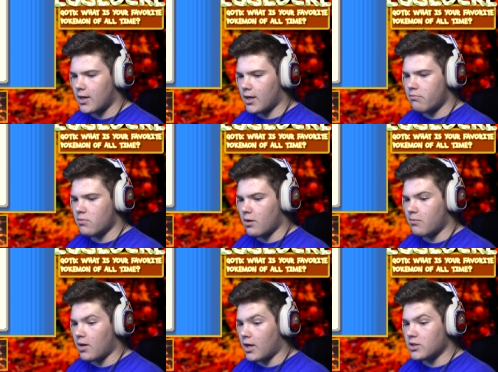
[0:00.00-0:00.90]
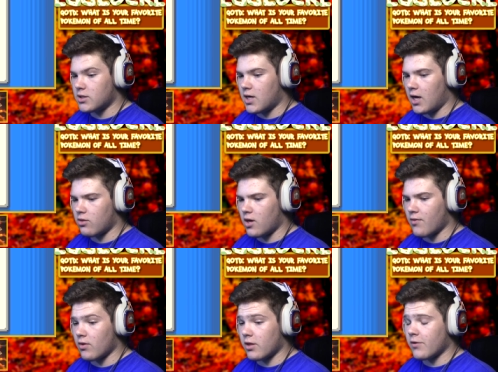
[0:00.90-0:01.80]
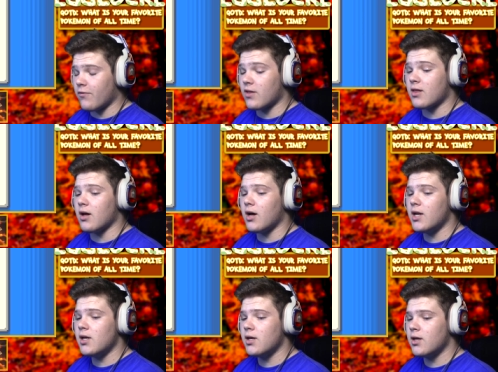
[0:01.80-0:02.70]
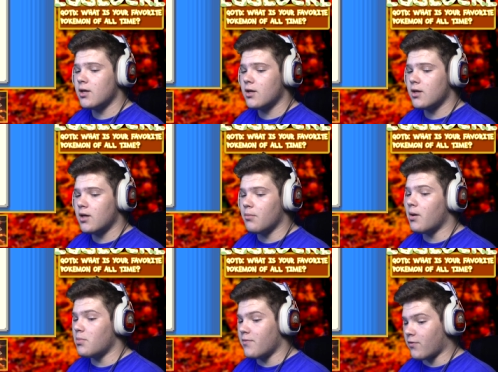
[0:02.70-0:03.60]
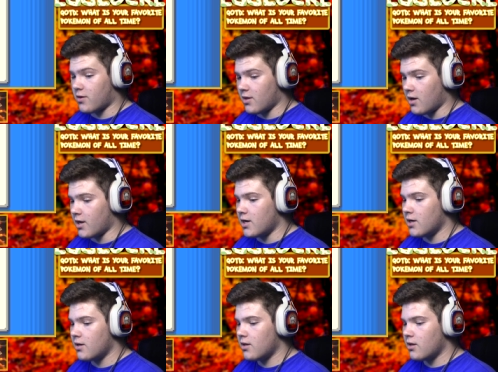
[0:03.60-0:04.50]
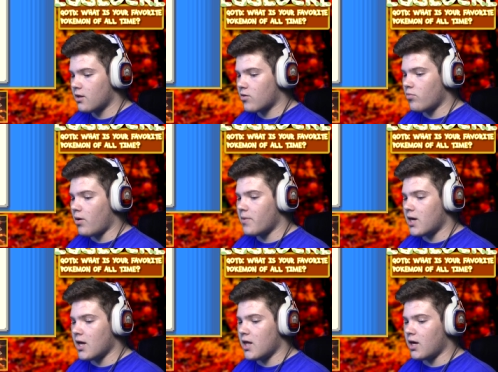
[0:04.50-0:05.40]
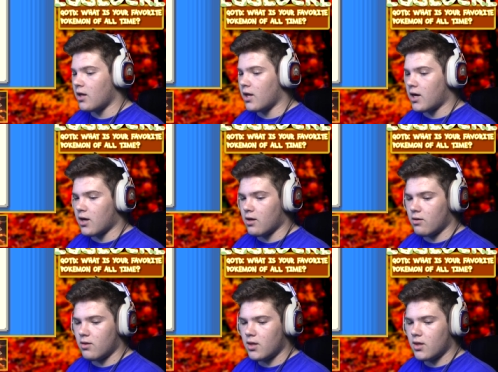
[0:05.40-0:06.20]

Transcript: I'm, I'm, I just can't think of it. Is it a facade? It might be Facade. So we might be getting, like, a,